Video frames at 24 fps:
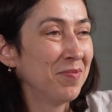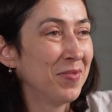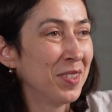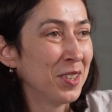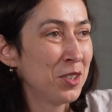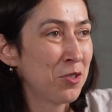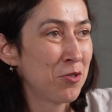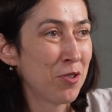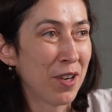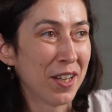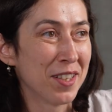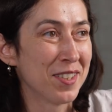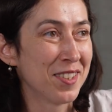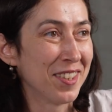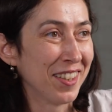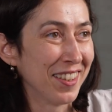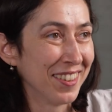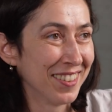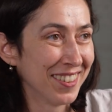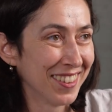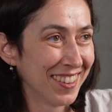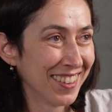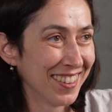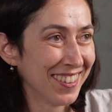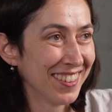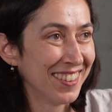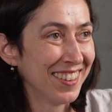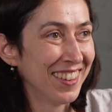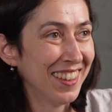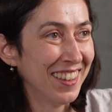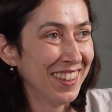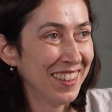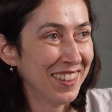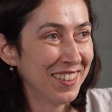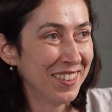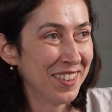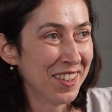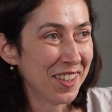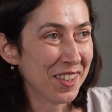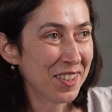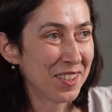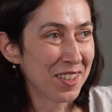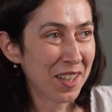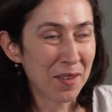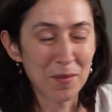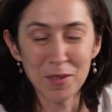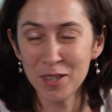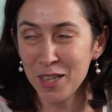addressing
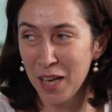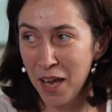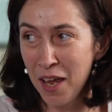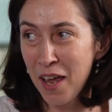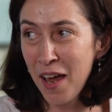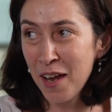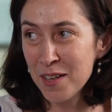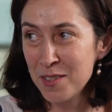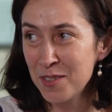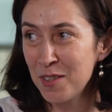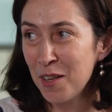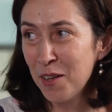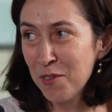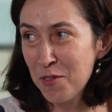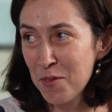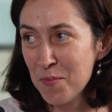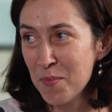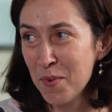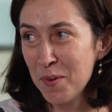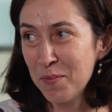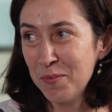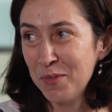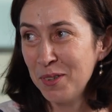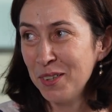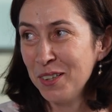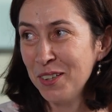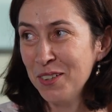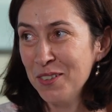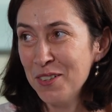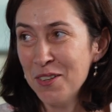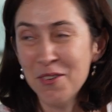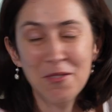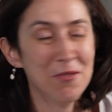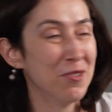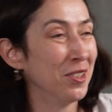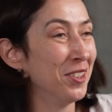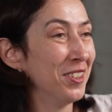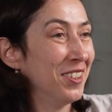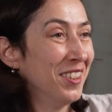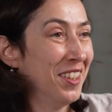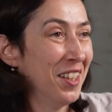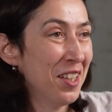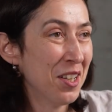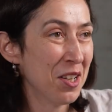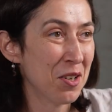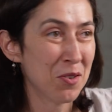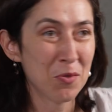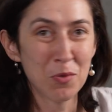this. I still remember,
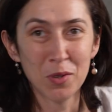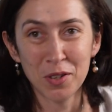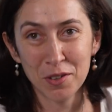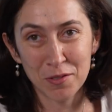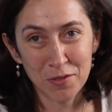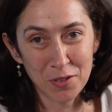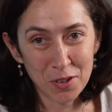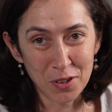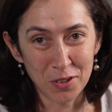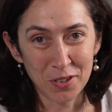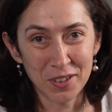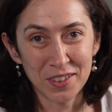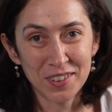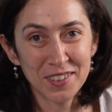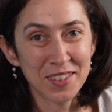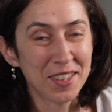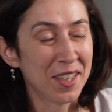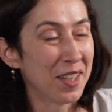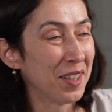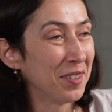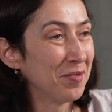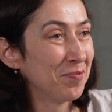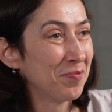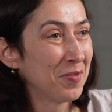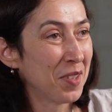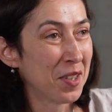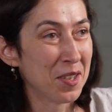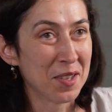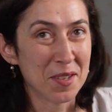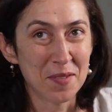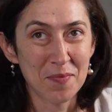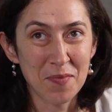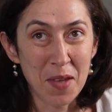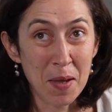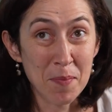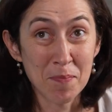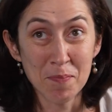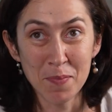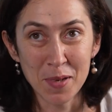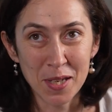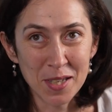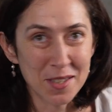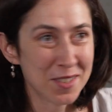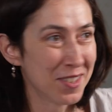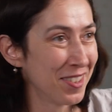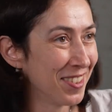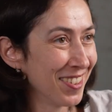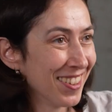one of our
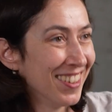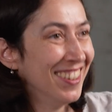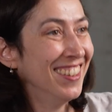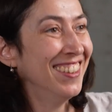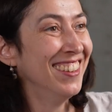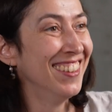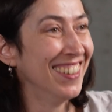MPs